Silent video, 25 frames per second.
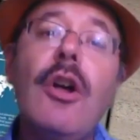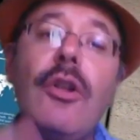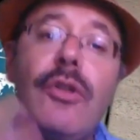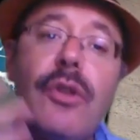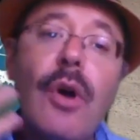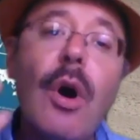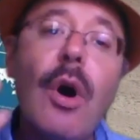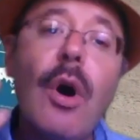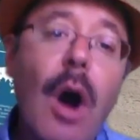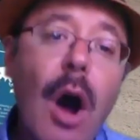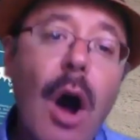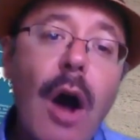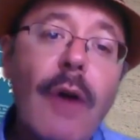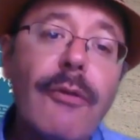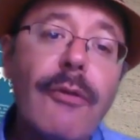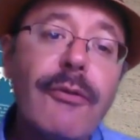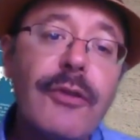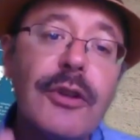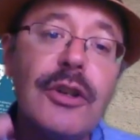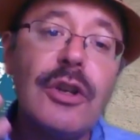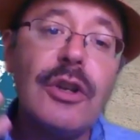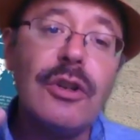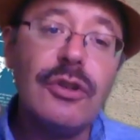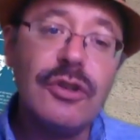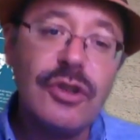they'll
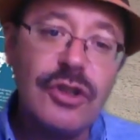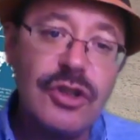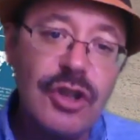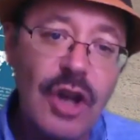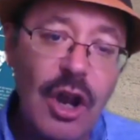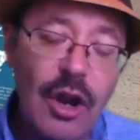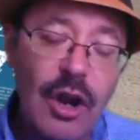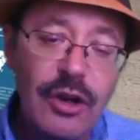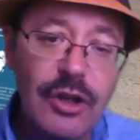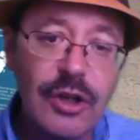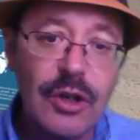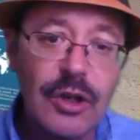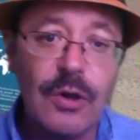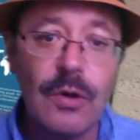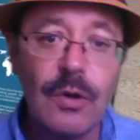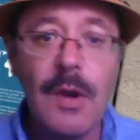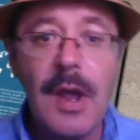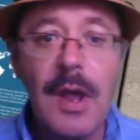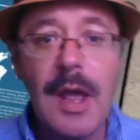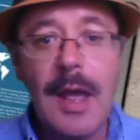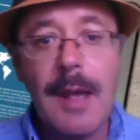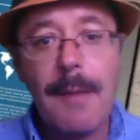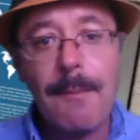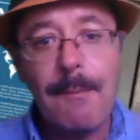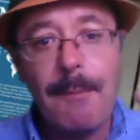often show you
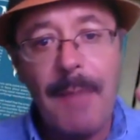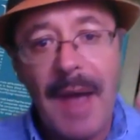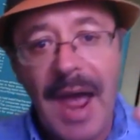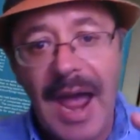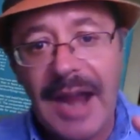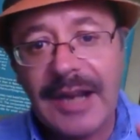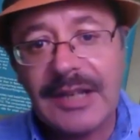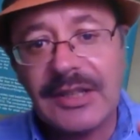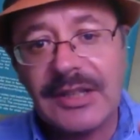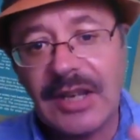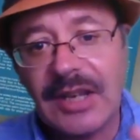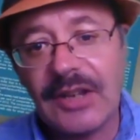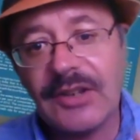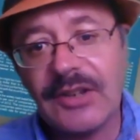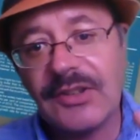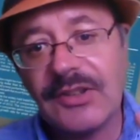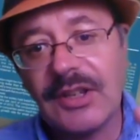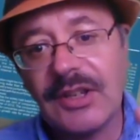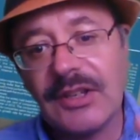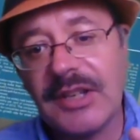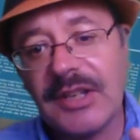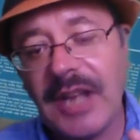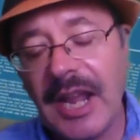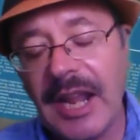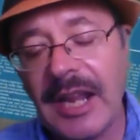
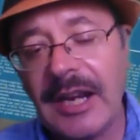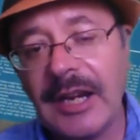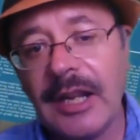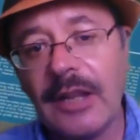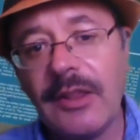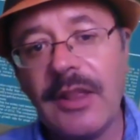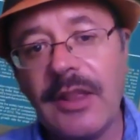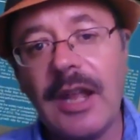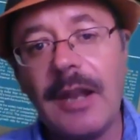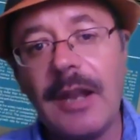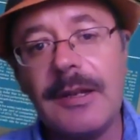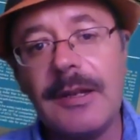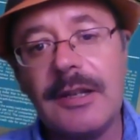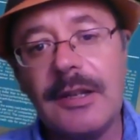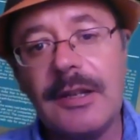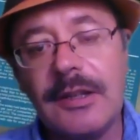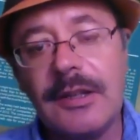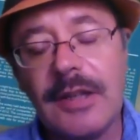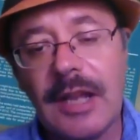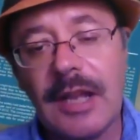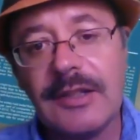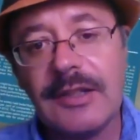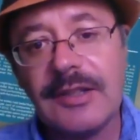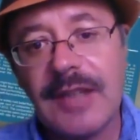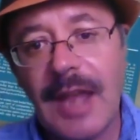back-tested data
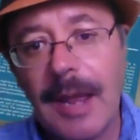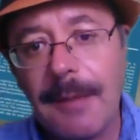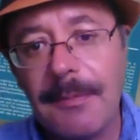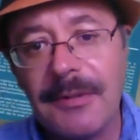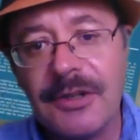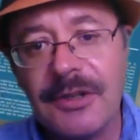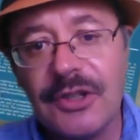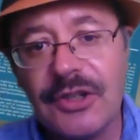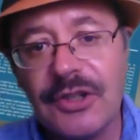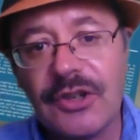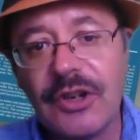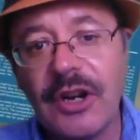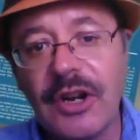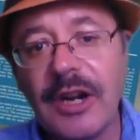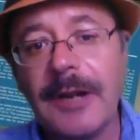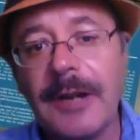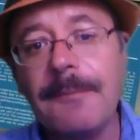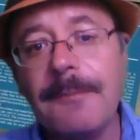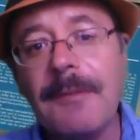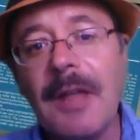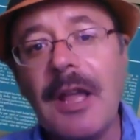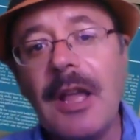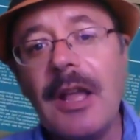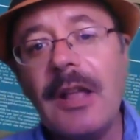that demonstrate